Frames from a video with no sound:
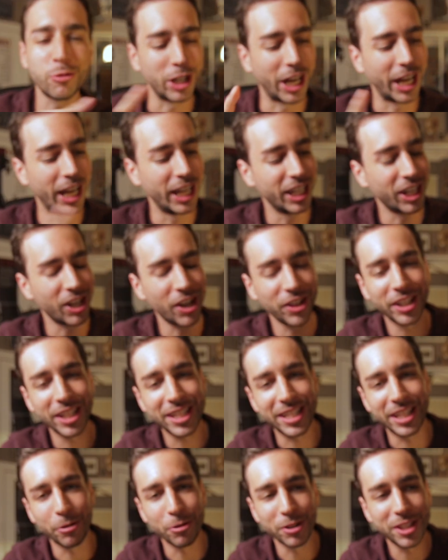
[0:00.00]
were hating on
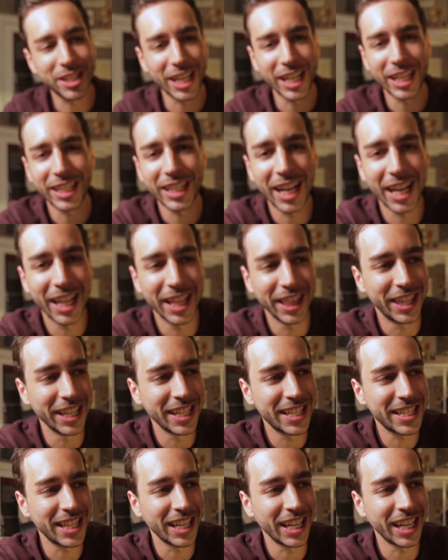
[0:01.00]
this. They were saying that
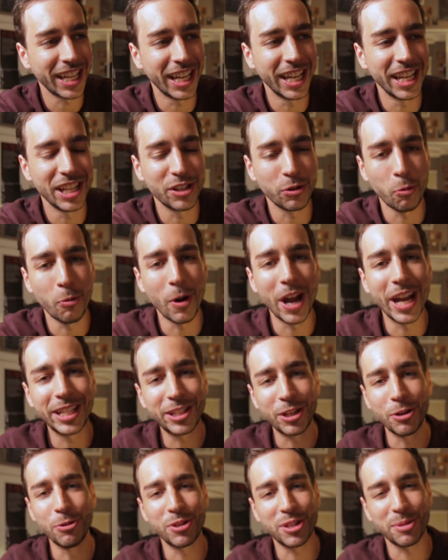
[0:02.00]
this thing is way
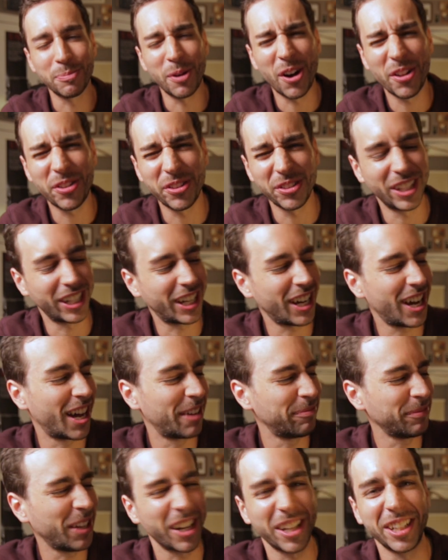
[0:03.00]
too small. They're like,
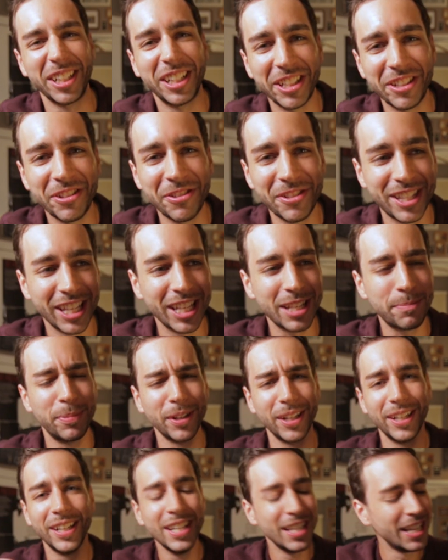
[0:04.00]
I'm not gonna use this.
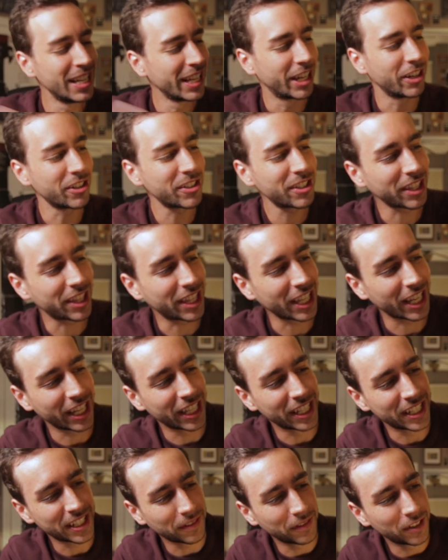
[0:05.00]
But here's the thing
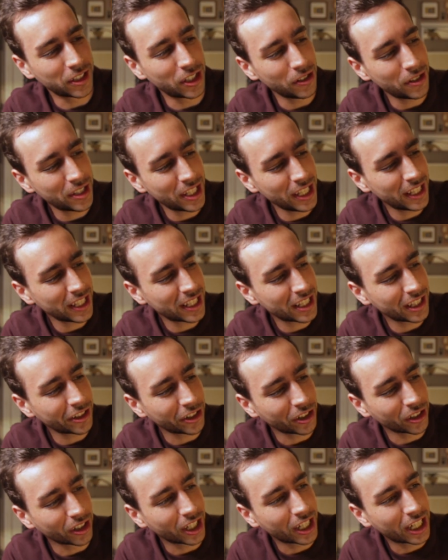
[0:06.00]
is, do you see this
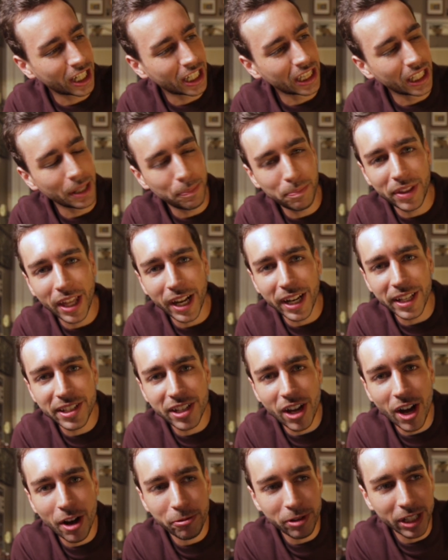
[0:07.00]
little clip that
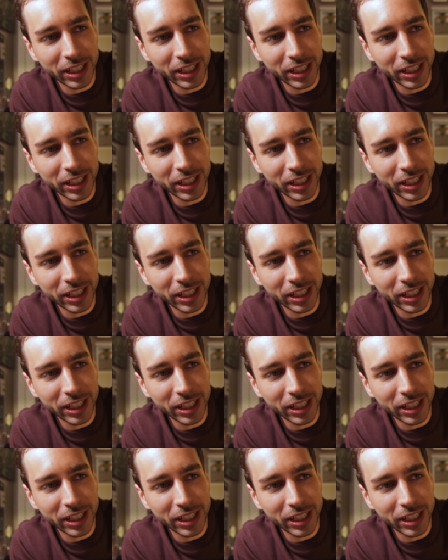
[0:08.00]
it's got